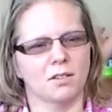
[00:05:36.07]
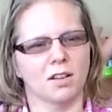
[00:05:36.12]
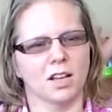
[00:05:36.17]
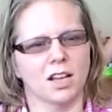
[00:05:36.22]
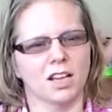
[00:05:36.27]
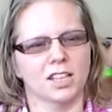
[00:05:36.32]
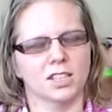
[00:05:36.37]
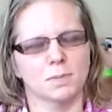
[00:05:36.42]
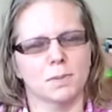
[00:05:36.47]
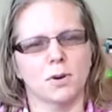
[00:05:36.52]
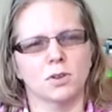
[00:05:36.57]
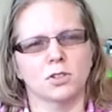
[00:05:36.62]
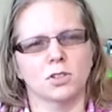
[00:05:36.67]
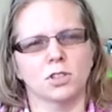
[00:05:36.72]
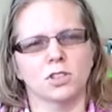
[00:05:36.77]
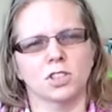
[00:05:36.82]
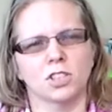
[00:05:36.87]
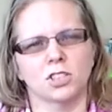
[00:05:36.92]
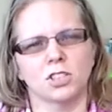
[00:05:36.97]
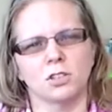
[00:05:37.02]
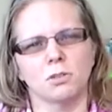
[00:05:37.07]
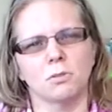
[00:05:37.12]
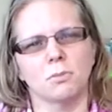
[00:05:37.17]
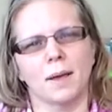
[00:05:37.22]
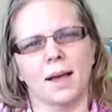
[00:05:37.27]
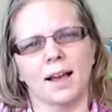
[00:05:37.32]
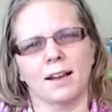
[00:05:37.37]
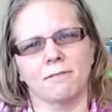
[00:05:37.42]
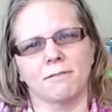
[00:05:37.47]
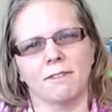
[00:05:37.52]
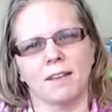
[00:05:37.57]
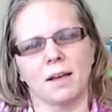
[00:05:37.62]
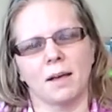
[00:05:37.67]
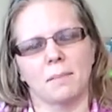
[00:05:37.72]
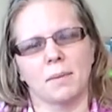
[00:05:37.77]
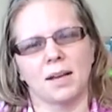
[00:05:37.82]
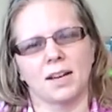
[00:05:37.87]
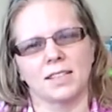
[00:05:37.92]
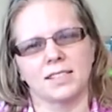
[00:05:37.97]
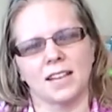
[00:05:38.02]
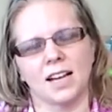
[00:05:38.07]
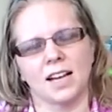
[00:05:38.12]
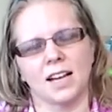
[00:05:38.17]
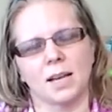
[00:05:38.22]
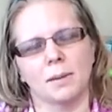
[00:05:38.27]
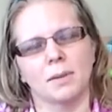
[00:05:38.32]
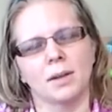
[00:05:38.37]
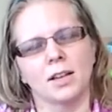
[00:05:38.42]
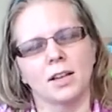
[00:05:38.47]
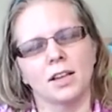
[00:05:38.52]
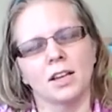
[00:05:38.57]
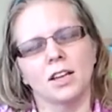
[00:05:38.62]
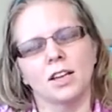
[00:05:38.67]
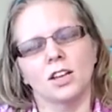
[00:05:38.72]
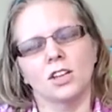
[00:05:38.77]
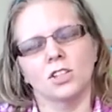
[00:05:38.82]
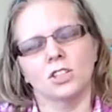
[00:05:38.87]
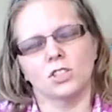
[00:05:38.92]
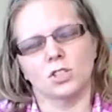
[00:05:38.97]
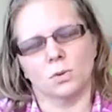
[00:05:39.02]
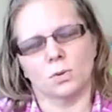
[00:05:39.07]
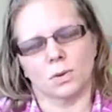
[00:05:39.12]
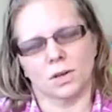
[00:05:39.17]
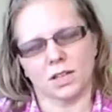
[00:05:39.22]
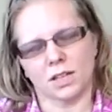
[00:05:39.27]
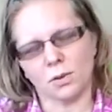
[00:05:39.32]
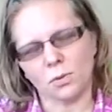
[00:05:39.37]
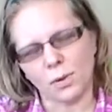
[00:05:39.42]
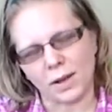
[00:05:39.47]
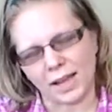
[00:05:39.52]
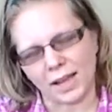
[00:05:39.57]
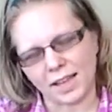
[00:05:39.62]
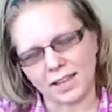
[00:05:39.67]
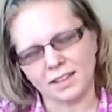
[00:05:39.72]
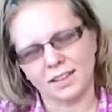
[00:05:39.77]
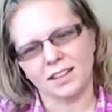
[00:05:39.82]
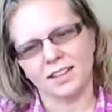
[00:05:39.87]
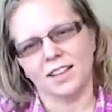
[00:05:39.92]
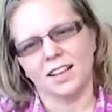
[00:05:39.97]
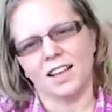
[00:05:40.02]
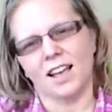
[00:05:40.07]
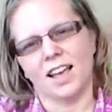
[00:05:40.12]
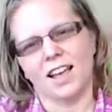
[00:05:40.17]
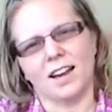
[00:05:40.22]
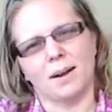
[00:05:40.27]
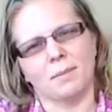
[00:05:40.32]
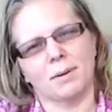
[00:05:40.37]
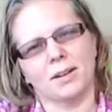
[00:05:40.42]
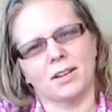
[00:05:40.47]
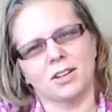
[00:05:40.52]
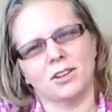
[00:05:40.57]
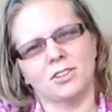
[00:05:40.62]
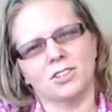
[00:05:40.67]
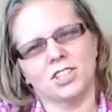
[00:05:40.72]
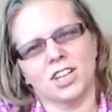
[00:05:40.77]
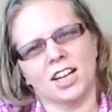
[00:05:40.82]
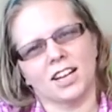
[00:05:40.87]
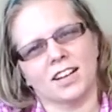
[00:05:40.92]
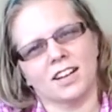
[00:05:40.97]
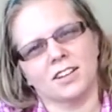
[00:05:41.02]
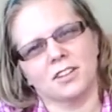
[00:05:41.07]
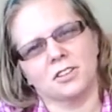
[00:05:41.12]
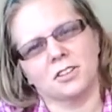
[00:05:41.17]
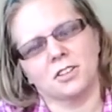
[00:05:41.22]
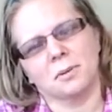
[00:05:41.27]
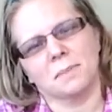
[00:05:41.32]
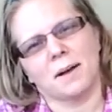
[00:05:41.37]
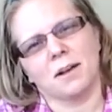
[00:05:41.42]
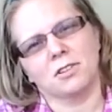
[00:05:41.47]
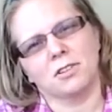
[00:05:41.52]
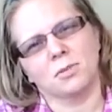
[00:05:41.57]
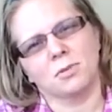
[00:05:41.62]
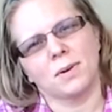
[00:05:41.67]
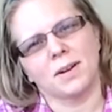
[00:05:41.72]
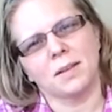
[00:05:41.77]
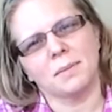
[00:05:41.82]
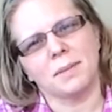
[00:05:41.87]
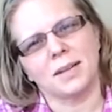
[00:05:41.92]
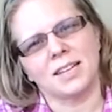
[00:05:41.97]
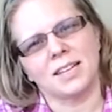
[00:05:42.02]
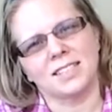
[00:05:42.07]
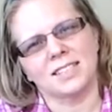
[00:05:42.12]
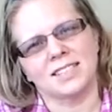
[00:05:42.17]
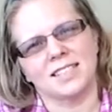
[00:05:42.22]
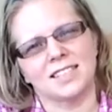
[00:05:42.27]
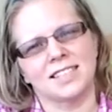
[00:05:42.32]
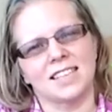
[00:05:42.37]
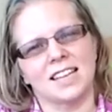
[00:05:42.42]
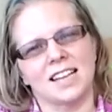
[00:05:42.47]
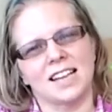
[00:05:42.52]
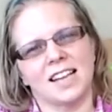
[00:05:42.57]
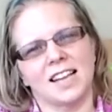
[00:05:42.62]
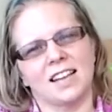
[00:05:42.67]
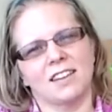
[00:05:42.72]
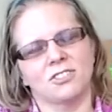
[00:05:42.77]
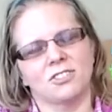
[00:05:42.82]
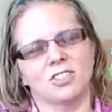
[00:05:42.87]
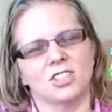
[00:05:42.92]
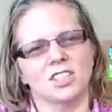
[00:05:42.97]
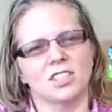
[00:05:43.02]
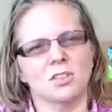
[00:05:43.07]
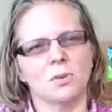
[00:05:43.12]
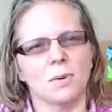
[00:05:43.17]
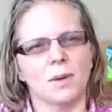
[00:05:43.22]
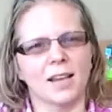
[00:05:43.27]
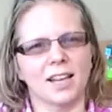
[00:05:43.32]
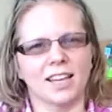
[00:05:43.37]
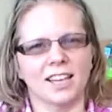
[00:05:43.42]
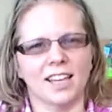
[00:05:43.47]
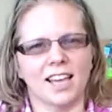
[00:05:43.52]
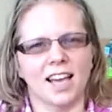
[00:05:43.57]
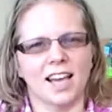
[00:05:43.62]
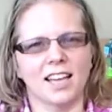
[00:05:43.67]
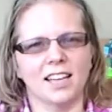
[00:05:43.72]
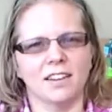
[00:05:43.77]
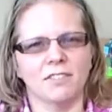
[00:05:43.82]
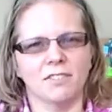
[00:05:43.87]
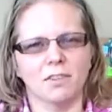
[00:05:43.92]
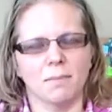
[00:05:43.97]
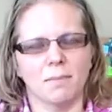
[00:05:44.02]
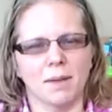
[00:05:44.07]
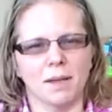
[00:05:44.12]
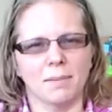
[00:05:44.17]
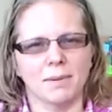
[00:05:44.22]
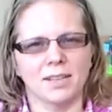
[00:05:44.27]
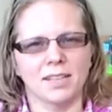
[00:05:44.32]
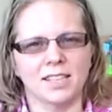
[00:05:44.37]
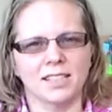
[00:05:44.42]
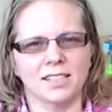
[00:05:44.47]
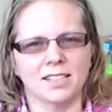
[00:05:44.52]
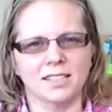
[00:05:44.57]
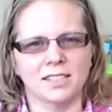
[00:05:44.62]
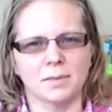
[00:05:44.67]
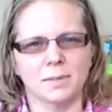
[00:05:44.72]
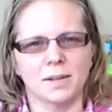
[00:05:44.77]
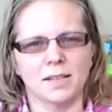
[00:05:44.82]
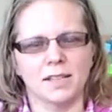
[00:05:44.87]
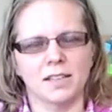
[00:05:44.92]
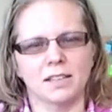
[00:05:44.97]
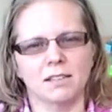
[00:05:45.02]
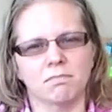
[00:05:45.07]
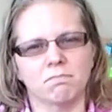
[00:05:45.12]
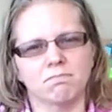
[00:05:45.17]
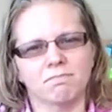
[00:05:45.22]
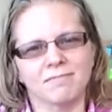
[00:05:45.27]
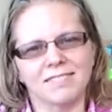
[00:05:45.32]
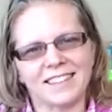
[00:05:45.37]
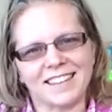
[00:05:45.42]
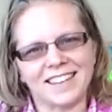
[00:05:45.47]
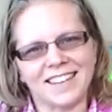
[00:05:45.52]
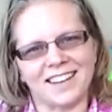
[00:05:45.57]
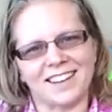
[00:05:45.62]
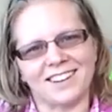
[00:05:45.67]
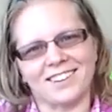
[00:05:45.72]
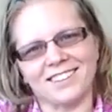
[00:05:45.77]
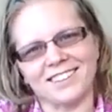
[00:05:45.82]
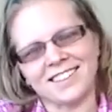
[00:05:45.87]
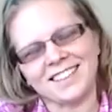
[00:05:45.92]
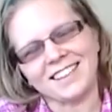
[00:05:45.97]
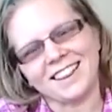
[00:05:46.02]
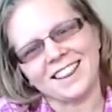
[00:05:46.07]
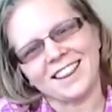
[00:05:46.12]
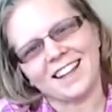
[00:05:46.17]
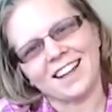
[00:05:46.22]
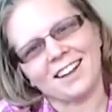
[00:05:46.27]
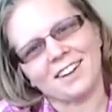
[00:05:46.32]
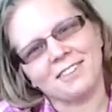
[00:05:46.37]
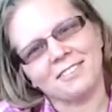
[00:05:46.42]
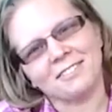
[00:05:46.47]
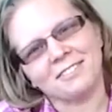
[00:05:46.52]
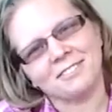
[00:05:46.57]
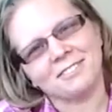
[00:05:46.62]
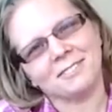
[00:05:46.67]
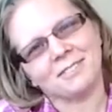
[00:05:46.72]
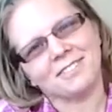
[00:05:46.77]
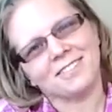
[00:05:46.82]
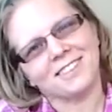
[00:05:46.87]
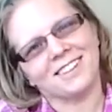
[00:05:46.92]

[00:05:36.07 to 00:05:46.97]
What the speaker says: expose her to two MacFam at a time. So we're going to wait, and I'm going to go check on her in about 20 minutes to see if she's awake yet and if the baby needs to be cuddled and loved.